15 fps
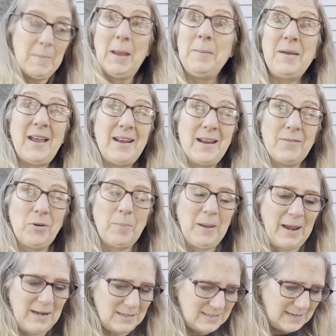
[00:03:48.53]
maybe I never
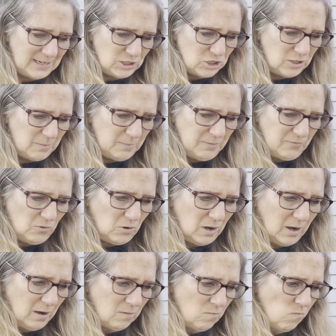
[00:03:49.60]
paid attention before.